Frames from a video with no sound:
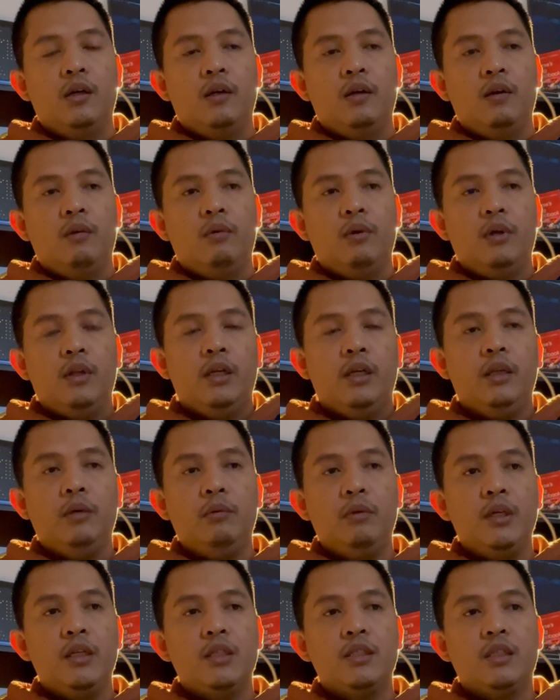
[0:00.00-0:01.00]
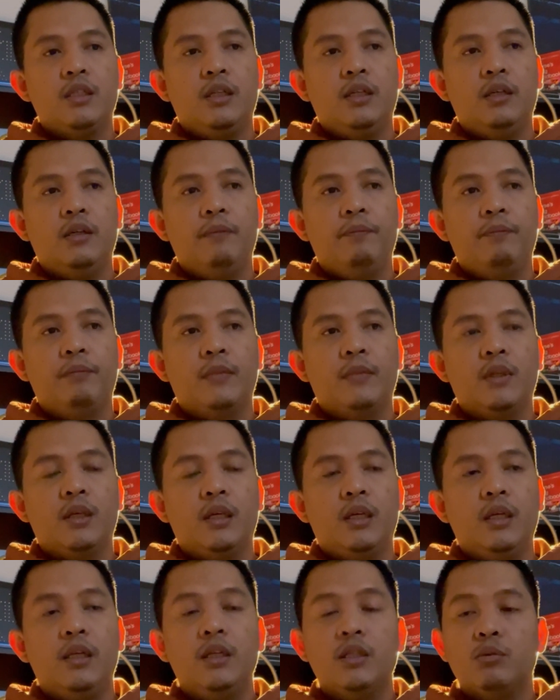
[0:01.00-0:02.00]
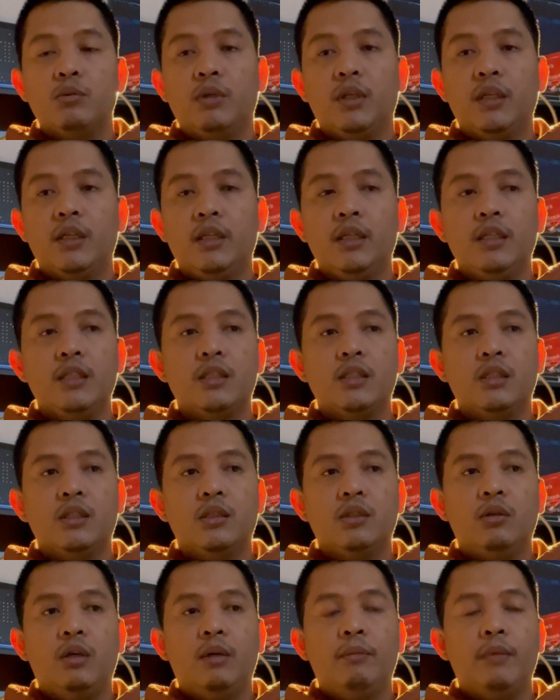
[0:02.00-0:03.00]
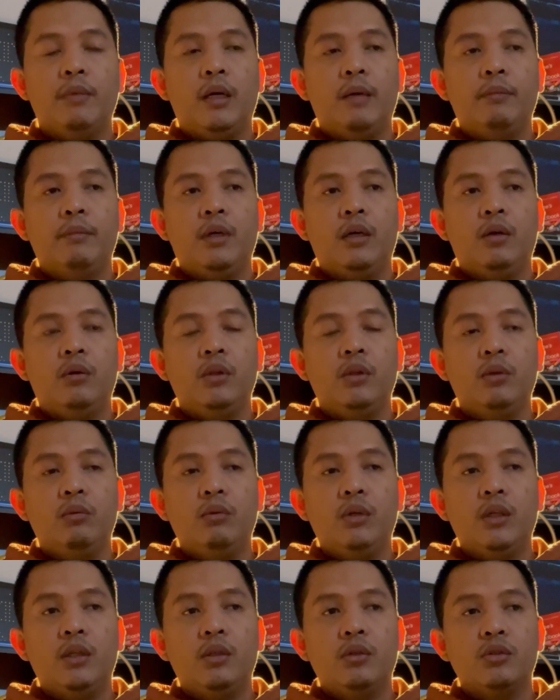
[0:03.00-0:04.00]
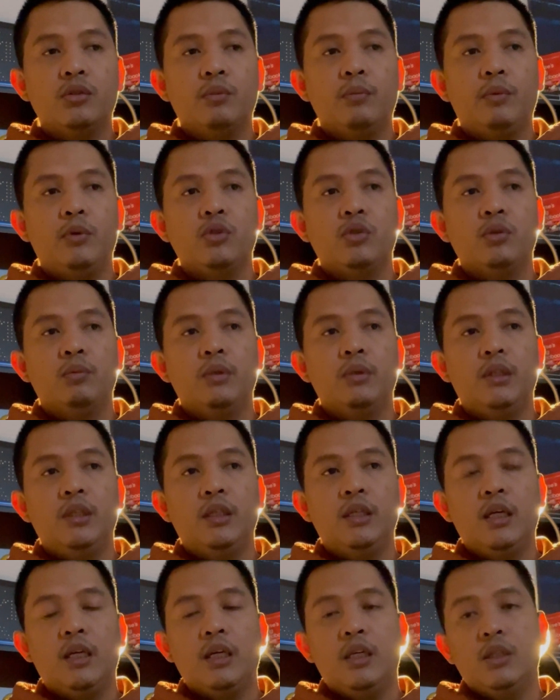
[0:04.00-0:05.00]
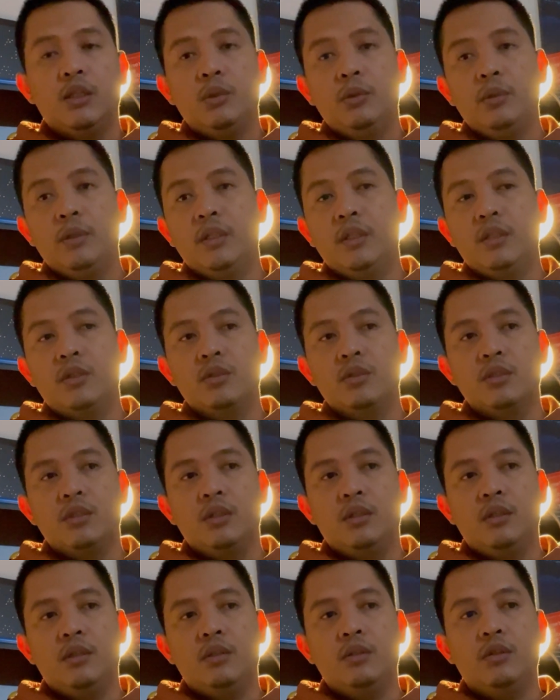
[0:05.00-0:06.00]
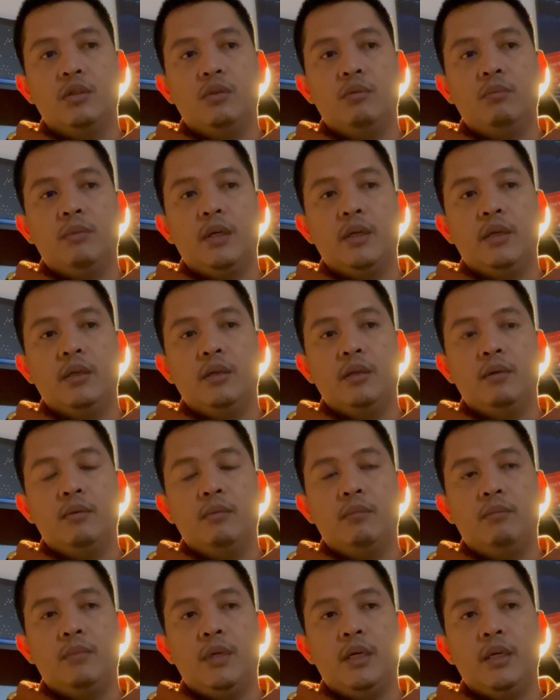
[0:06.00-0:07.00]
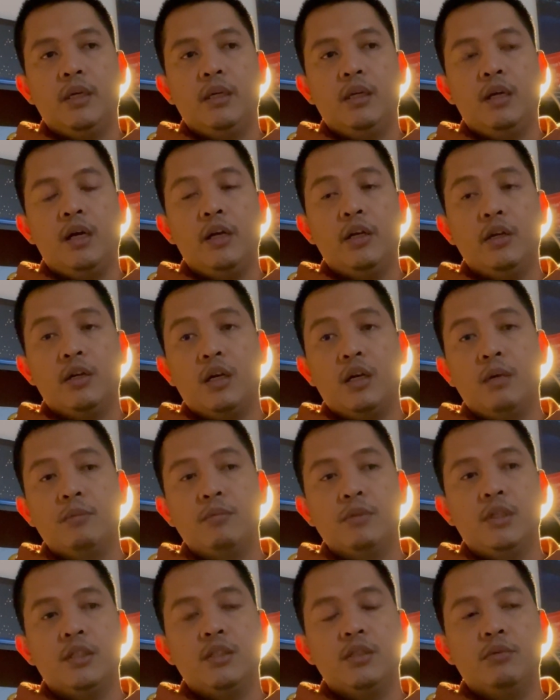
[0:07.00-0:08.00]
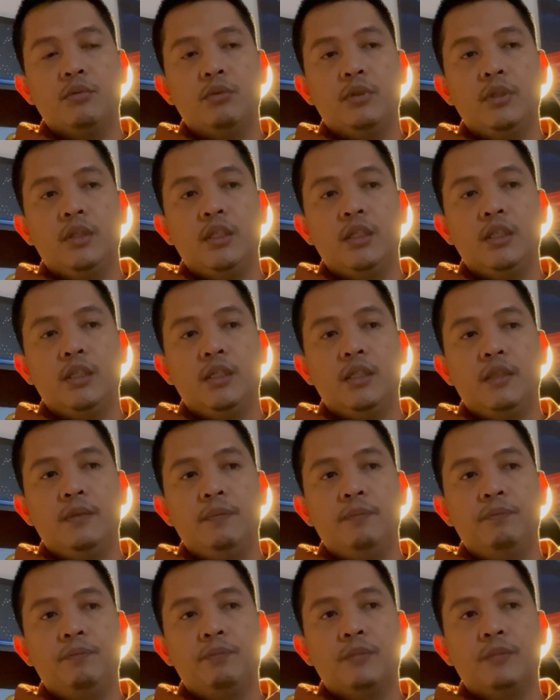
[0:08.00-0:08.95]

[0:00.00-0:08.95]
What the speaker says: Well, anyways, it is what it is. So I'm the only one who's supposed to be digging into it, because my higher ups doesn't really um